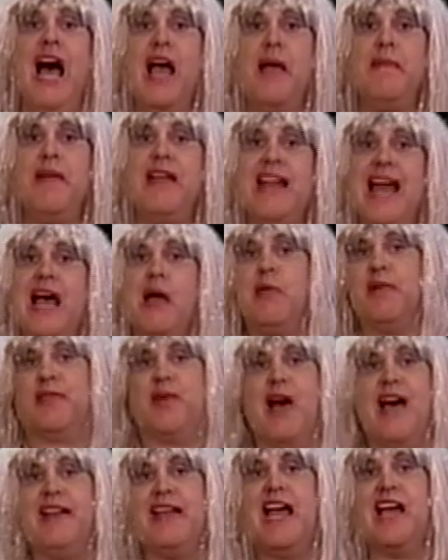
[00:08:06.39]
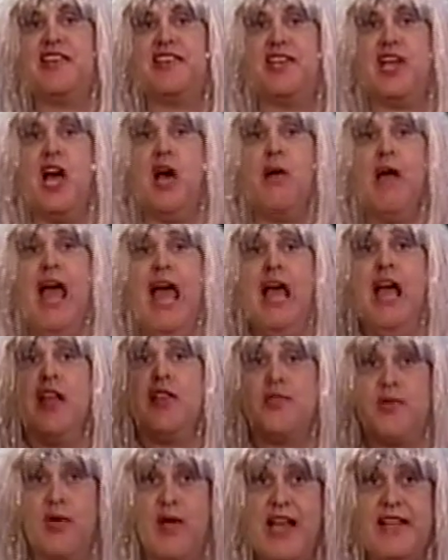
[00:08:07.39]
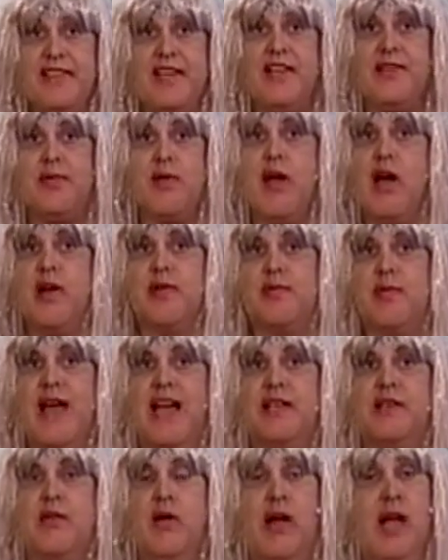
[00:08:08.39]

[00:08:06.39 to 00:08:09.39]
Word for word: I mean, I was on that show. Tracy Trail Trash Girl.